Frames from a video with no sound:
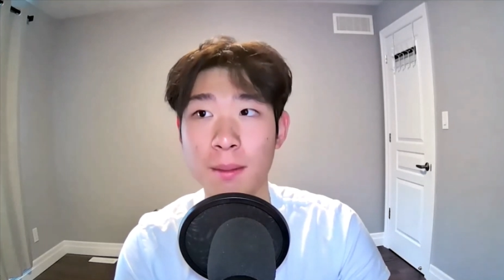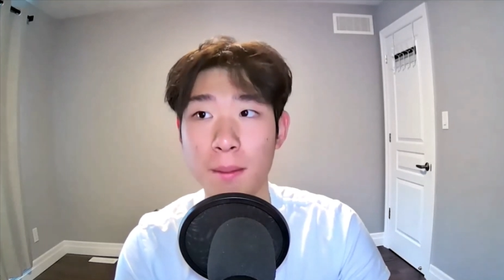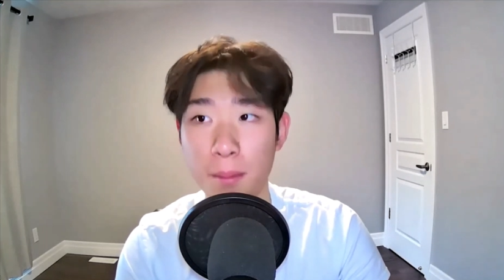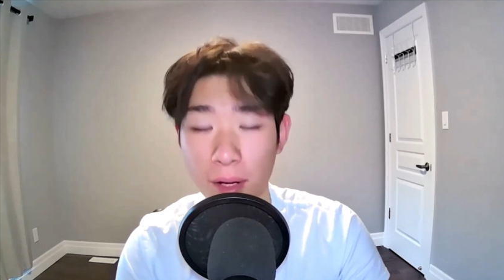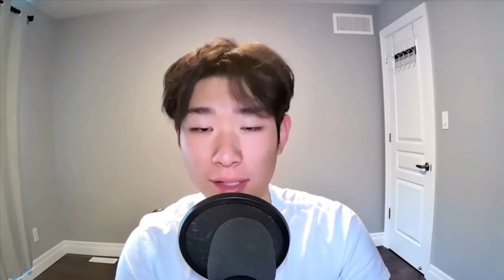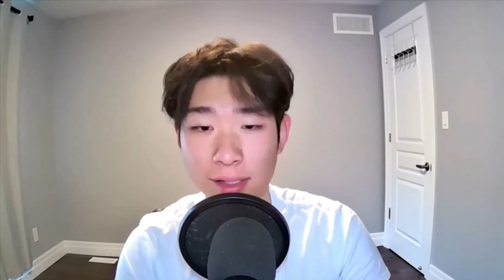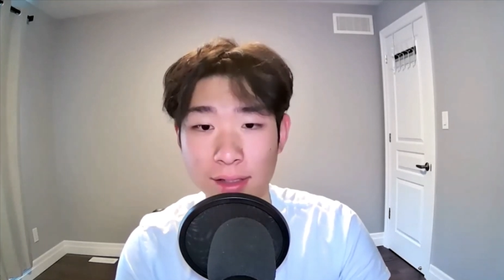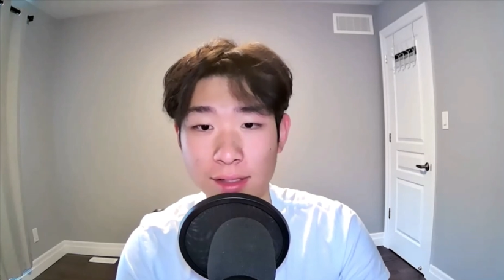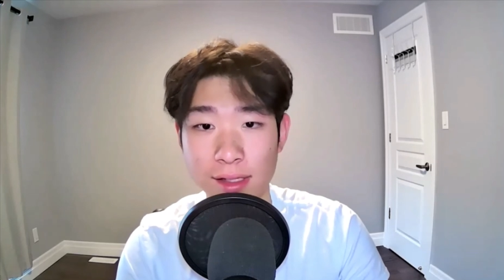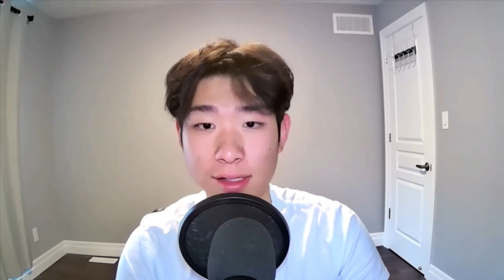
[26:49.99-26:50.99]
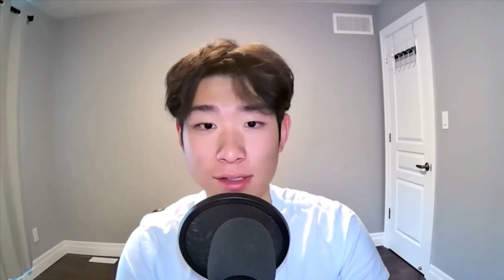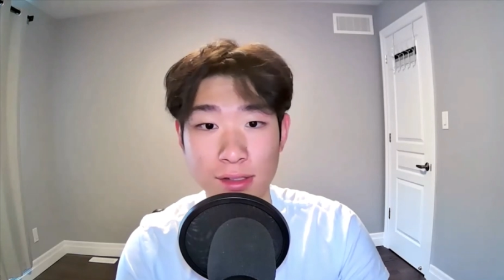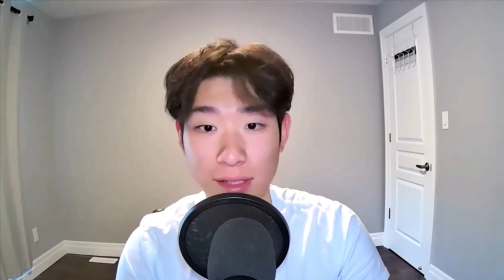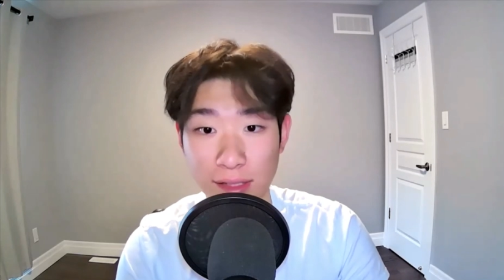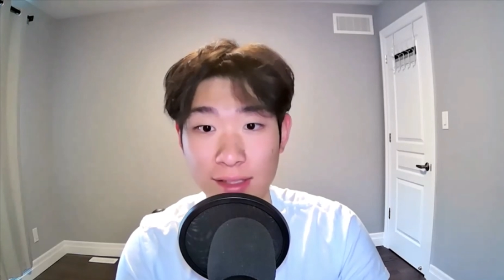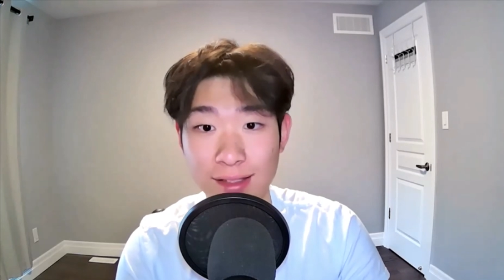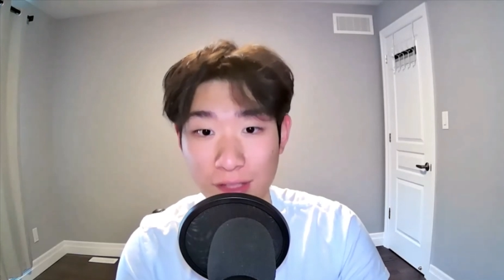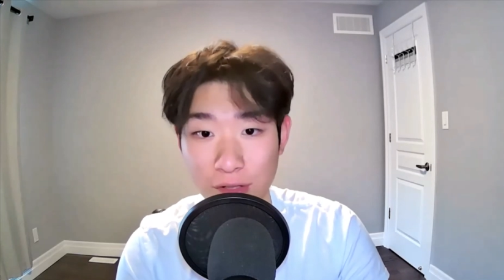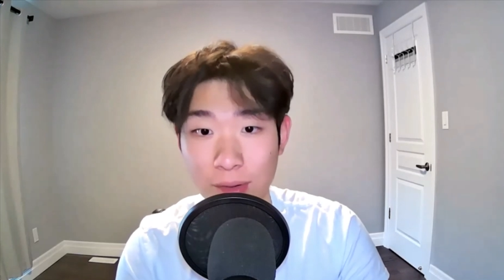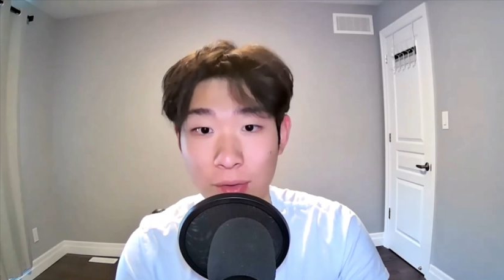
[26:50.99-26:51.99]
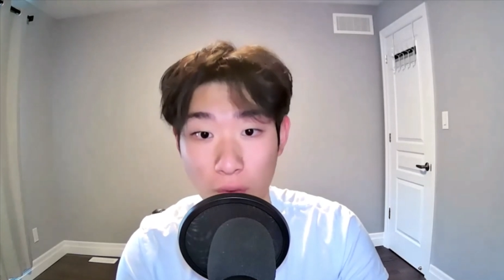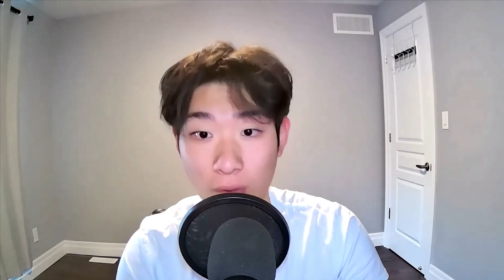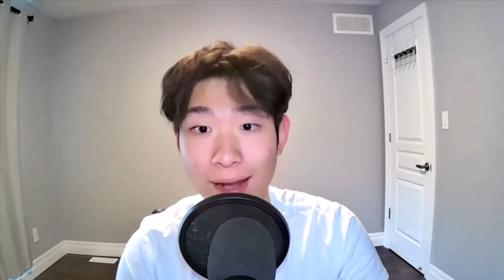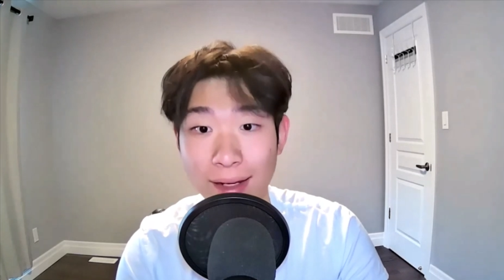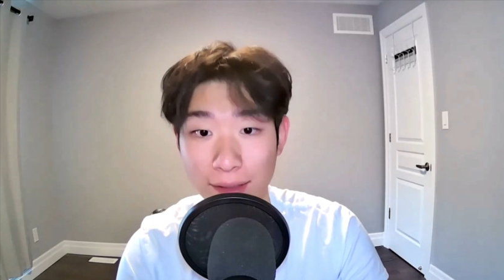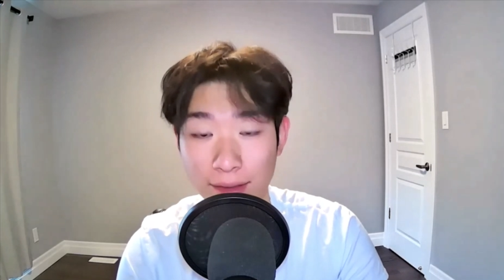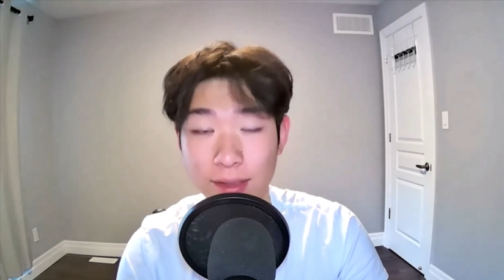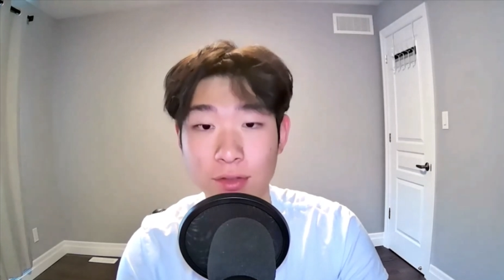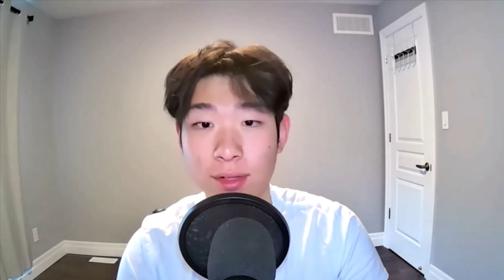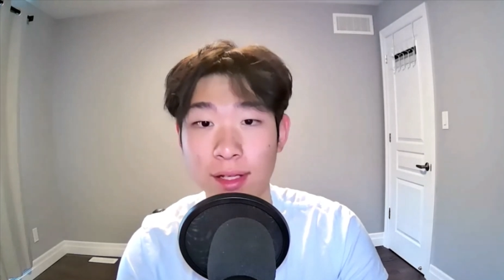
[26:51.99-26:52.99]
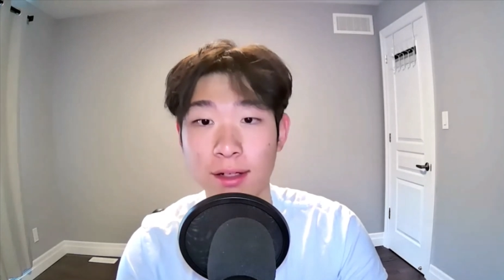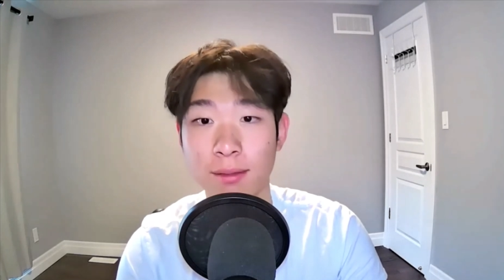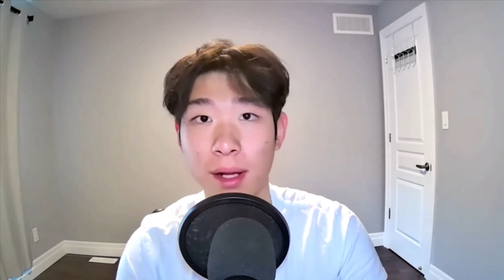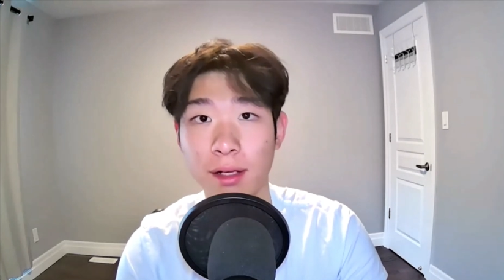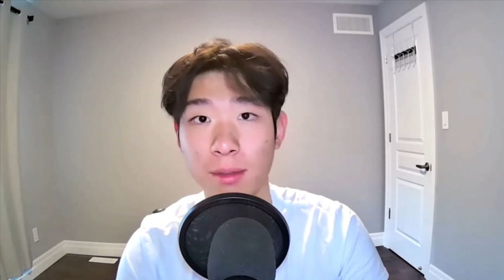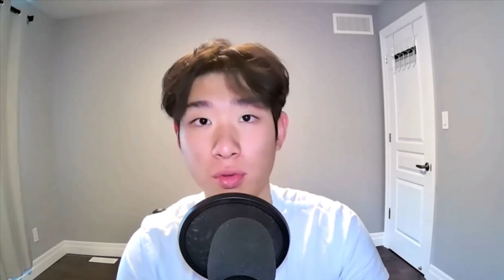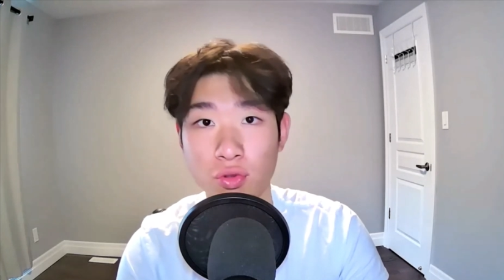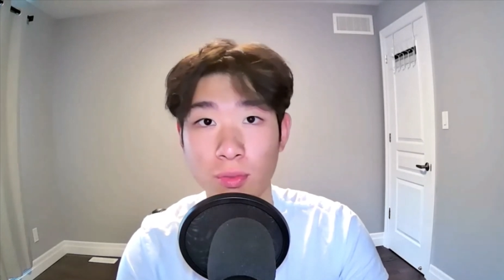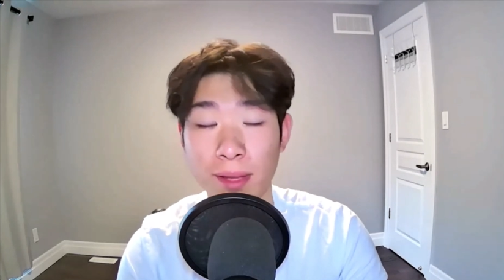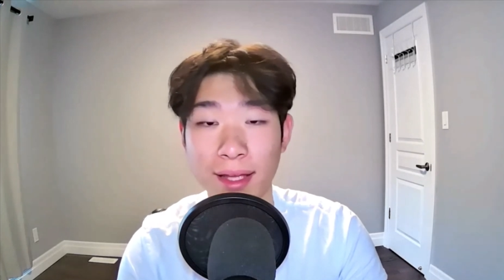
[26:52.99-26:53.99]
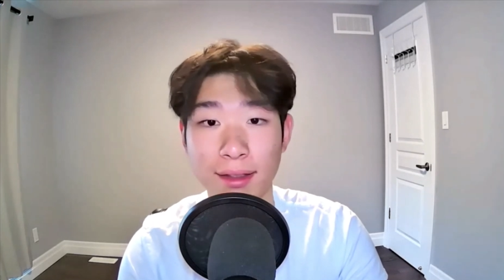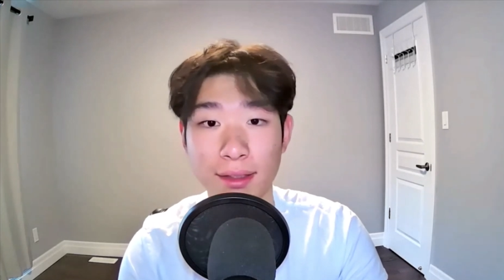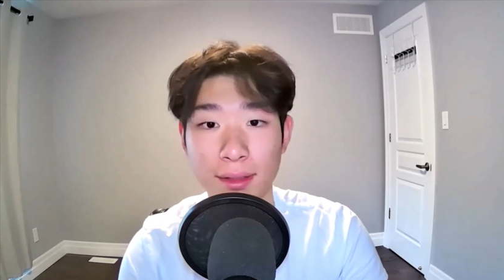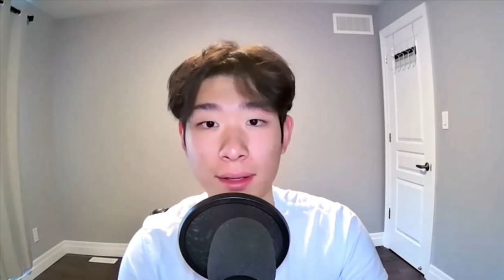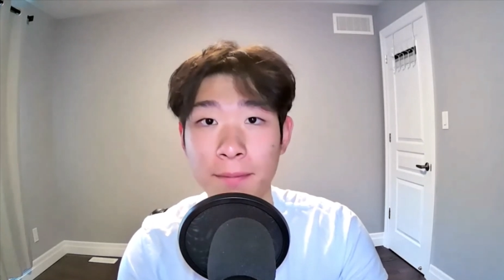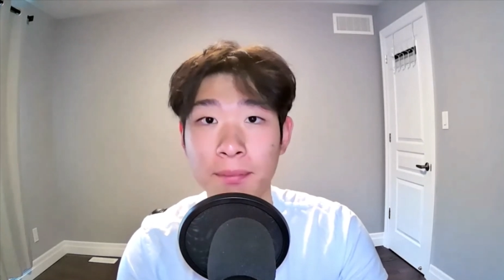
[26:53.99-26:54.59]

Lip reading: money is credit created by commercial banks.